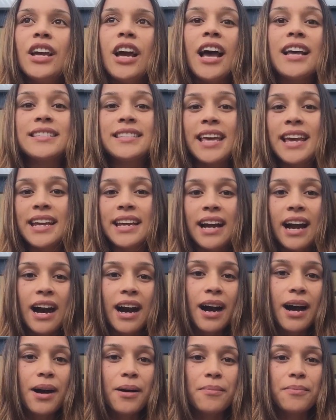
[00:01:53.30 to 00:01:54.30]
as they
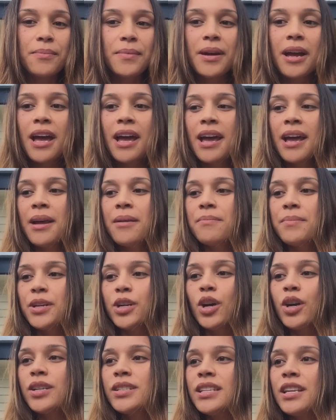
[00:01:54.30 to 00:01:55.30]
come
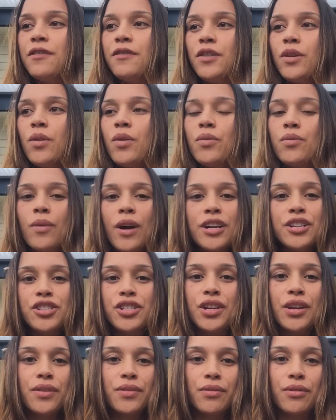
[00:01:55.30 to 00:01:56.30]
because if you're
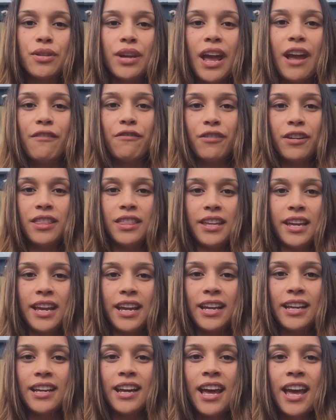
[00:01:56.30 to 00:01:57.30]
rushing through
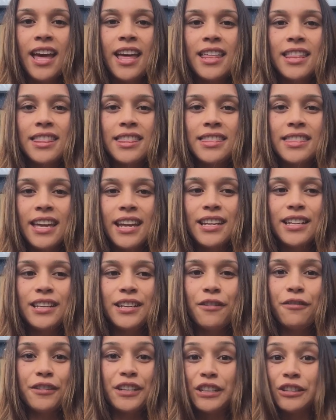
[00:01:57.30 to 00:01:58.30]
everything then
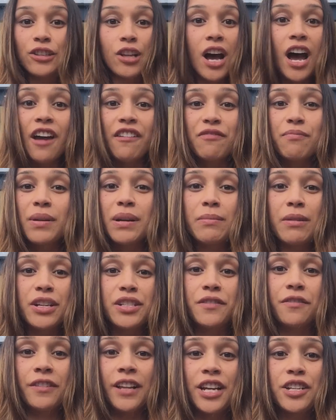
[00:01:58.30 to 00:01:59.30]
your, your life pretty much
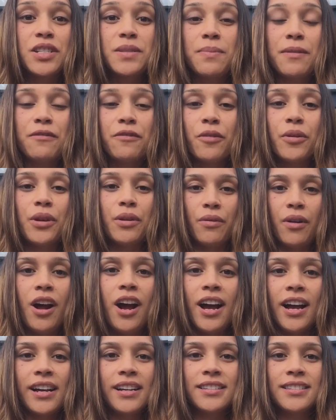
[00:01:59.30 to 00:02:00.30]
flashes before your
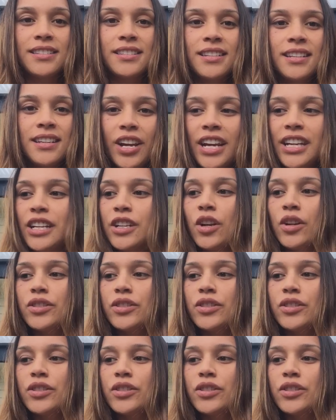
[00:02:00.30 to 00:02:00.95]
eyes and you're